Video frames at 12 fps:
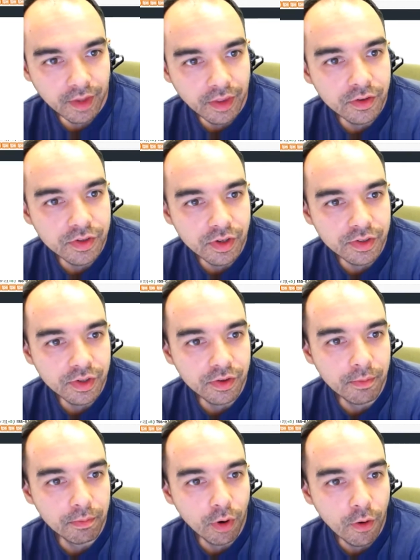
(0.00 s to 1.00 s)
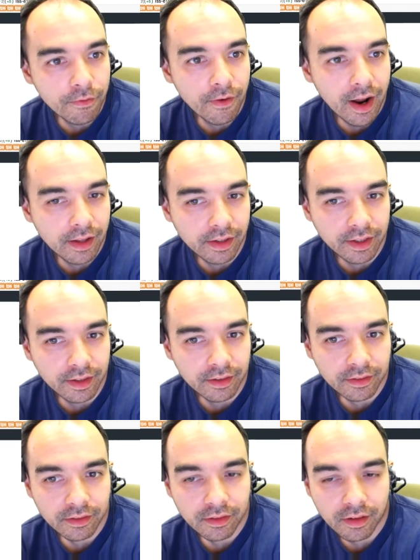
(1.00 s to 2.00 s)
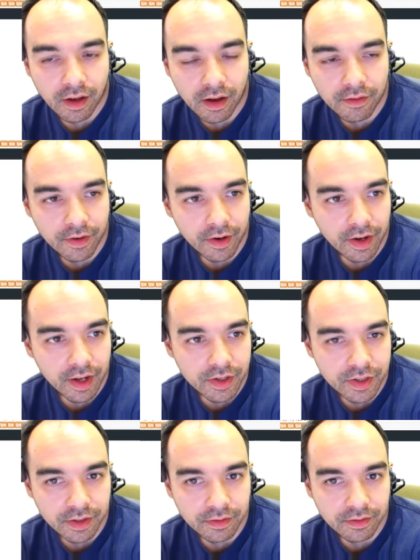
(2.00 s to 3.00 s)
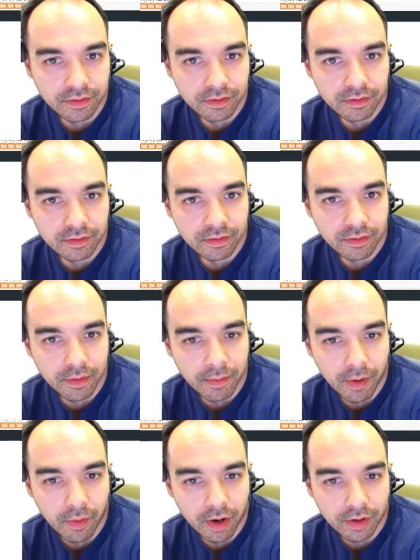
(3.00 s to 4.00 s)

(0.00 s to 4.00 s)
Then there's also the profiling variation. You might